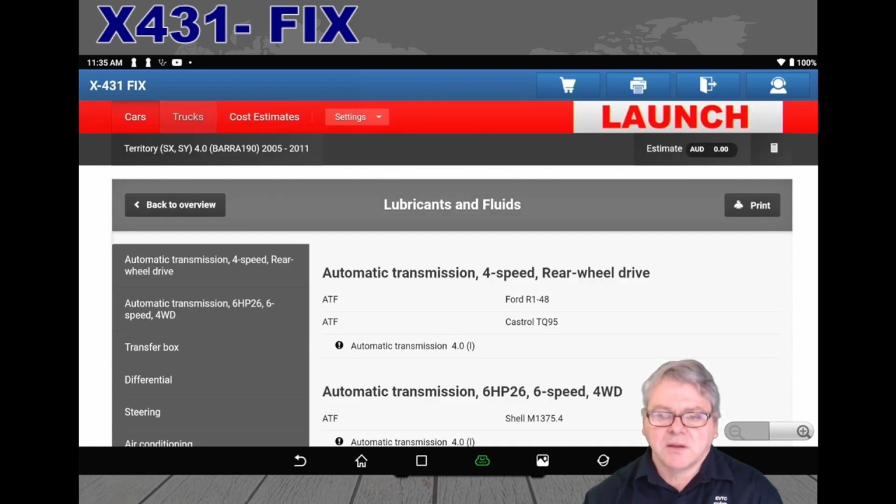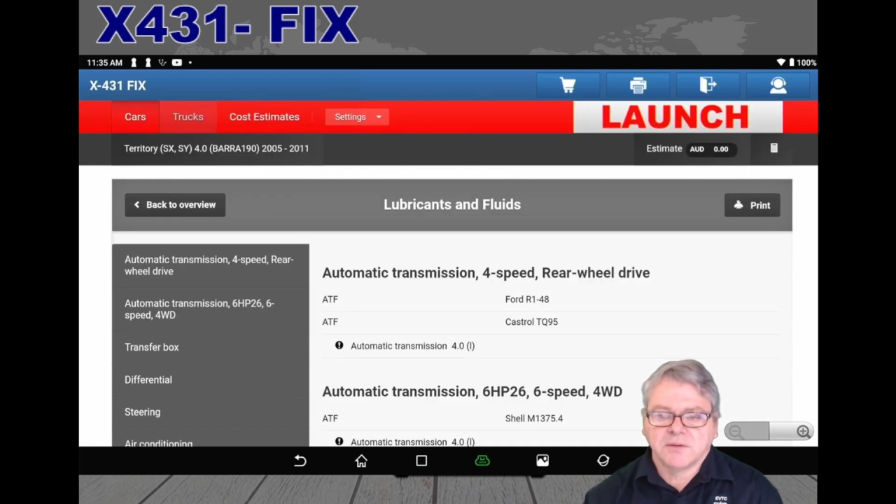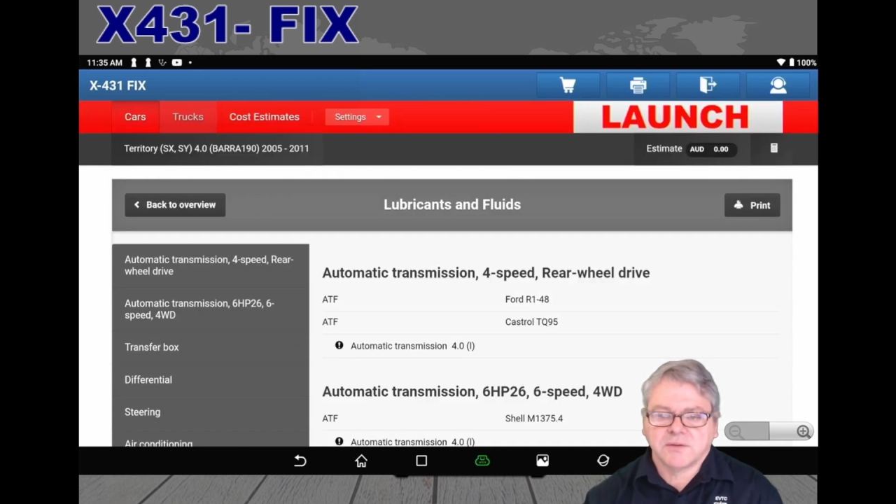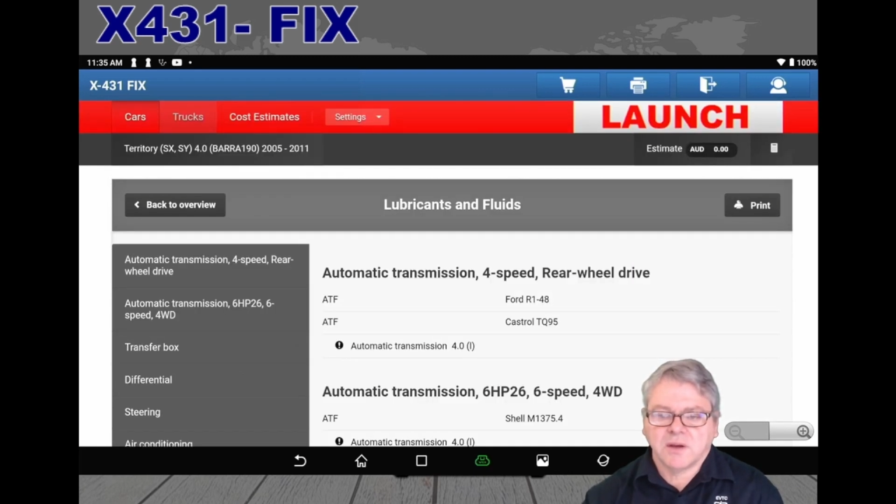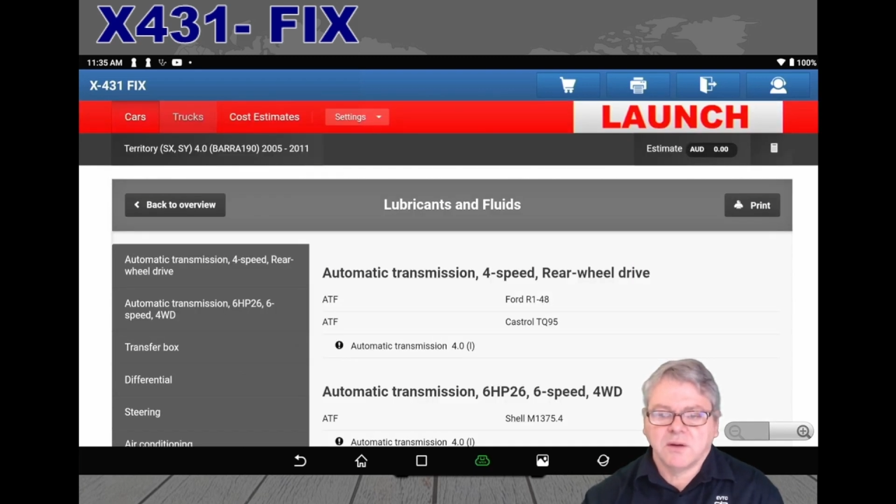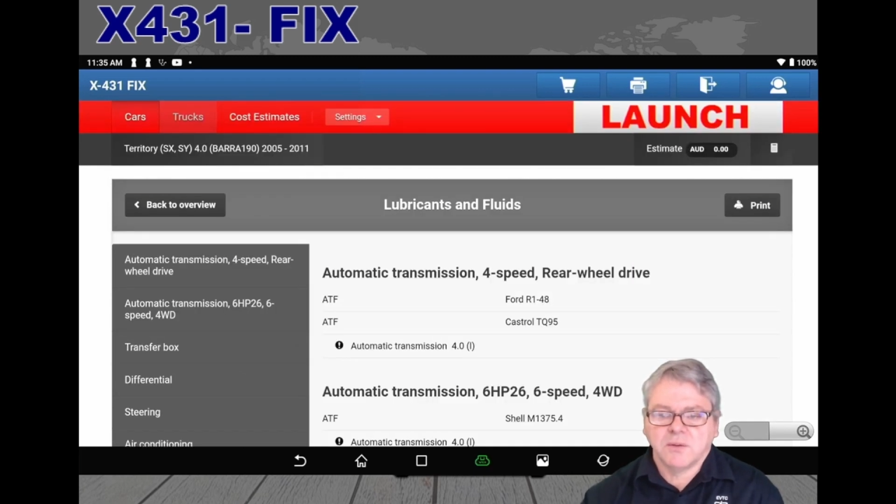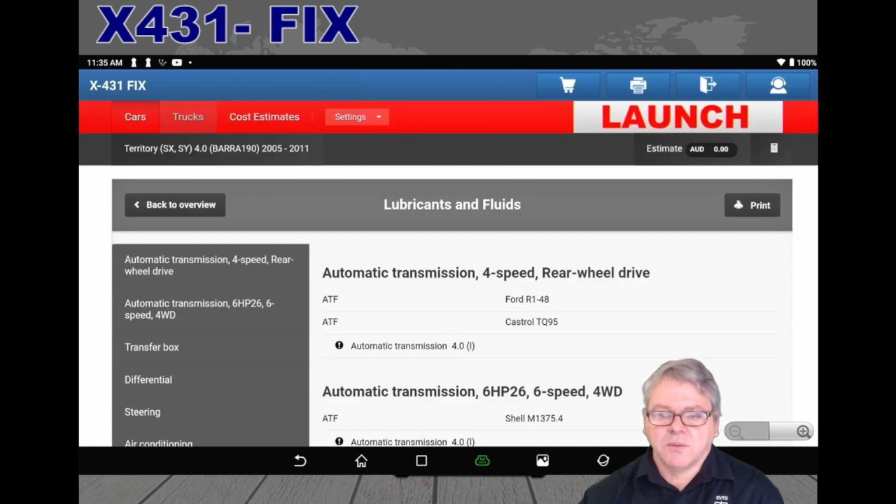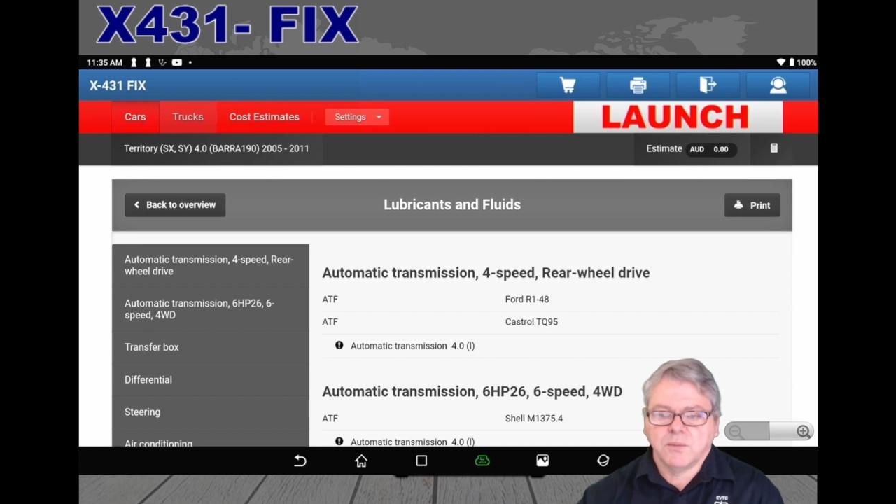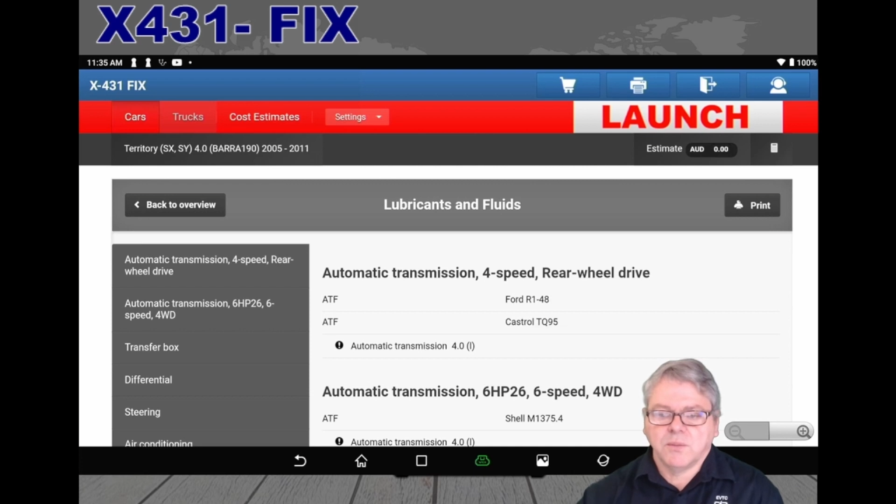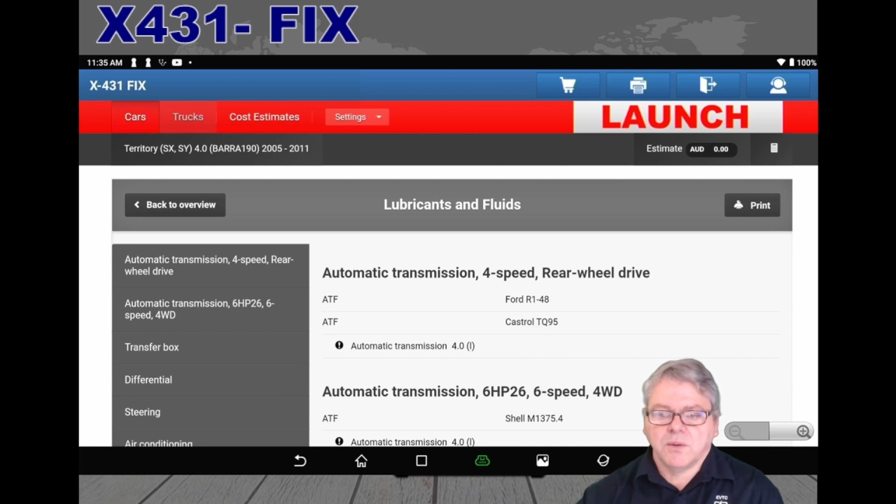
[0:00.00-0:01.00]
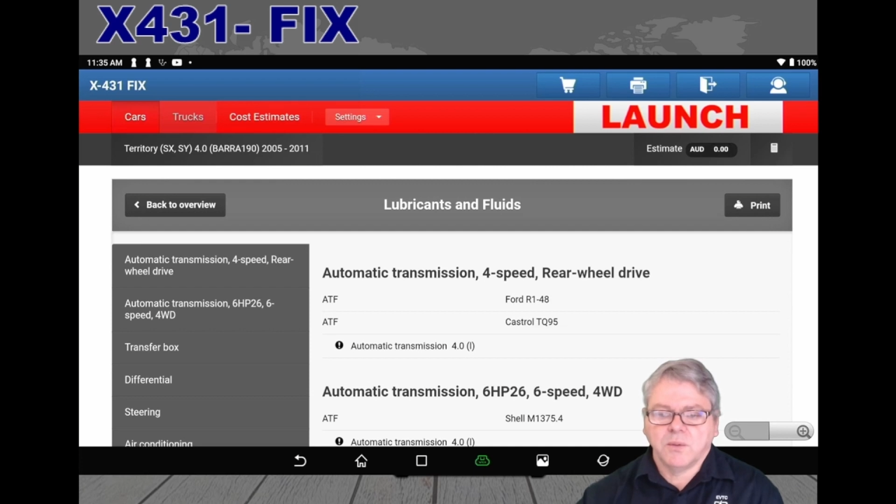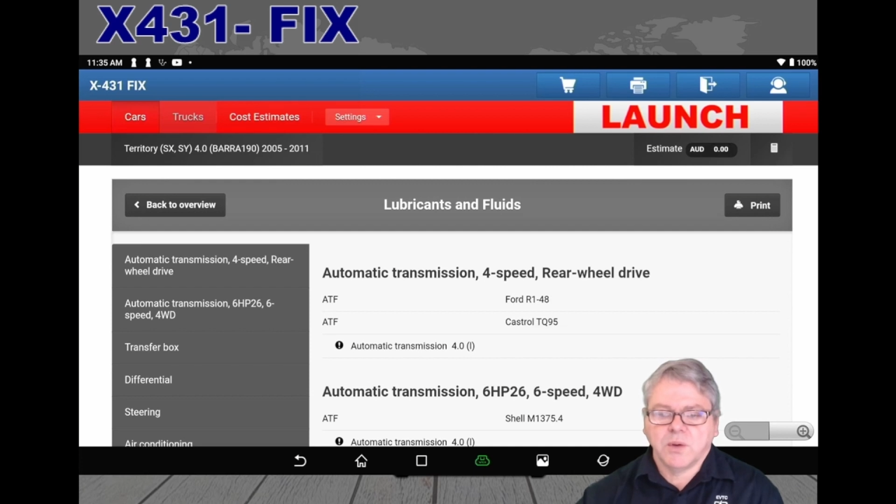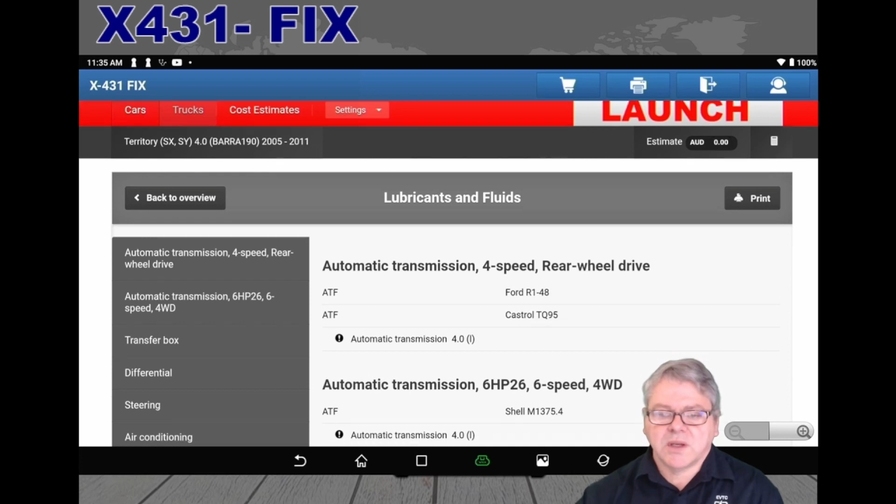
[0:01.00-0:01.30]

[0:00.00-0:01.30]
So we